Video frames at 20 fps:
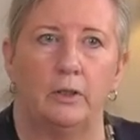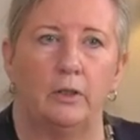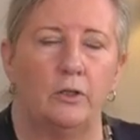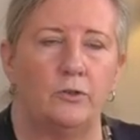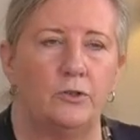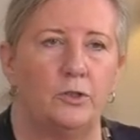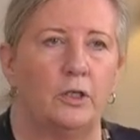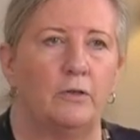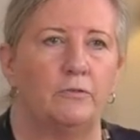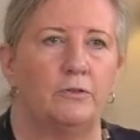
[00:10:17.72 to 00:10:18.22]

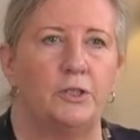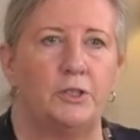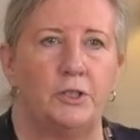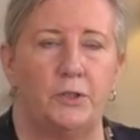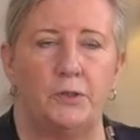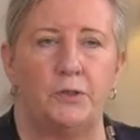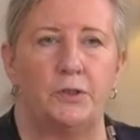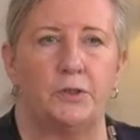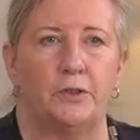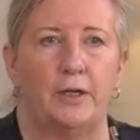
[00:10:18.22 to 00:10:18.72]
So you have a
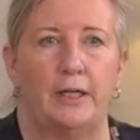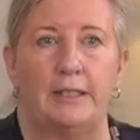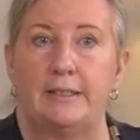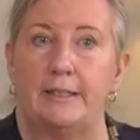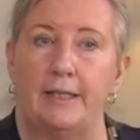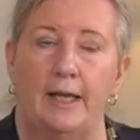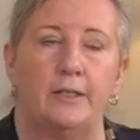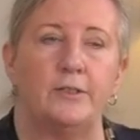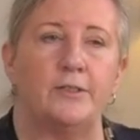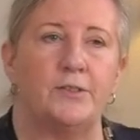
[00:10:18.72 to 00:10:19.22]
tutor and
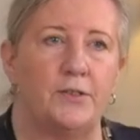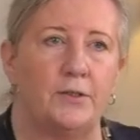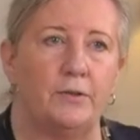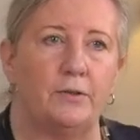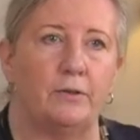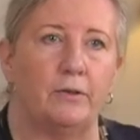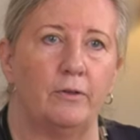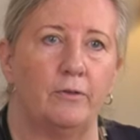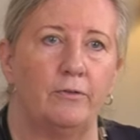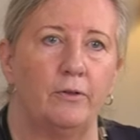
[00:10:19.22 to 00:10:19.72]
10
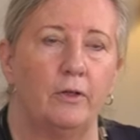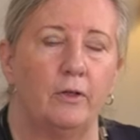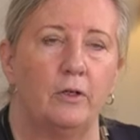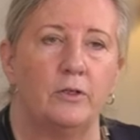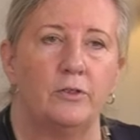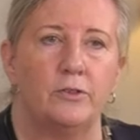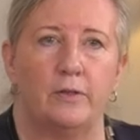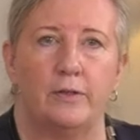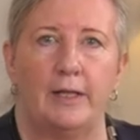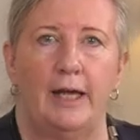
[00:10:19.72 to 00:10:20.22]
students.
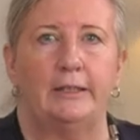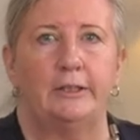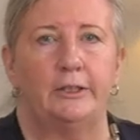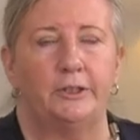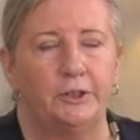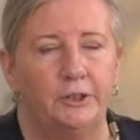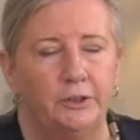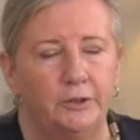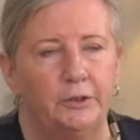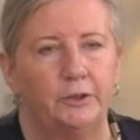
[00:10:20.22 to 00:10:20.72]
So that
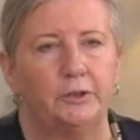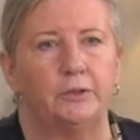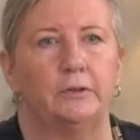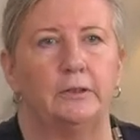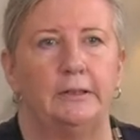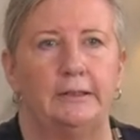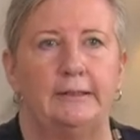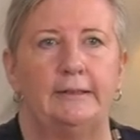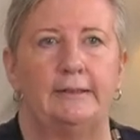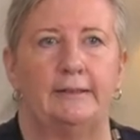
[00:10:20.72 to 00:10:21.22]
tutor
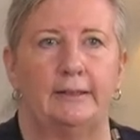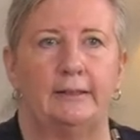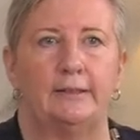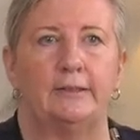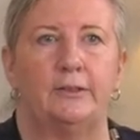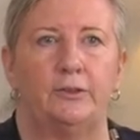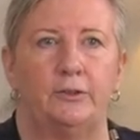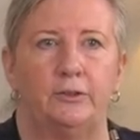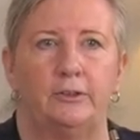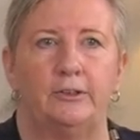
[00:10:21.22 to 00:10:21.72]
is that
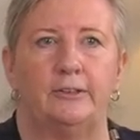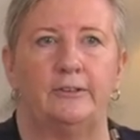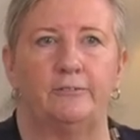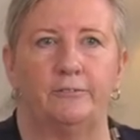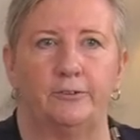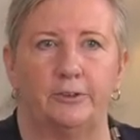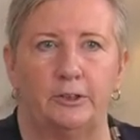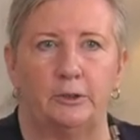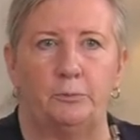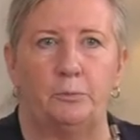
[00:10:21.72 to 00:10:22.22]
student's
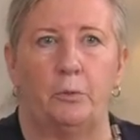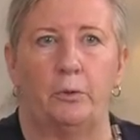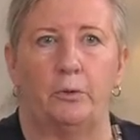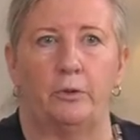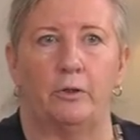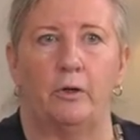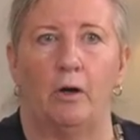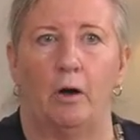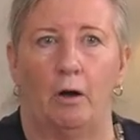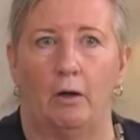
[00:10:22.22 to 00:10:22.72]
first port
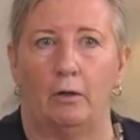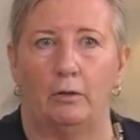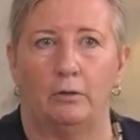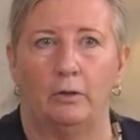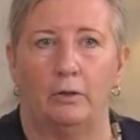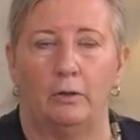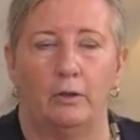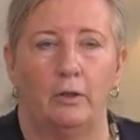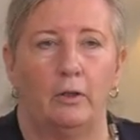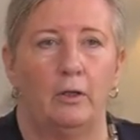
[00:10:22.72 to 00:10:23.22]
of call.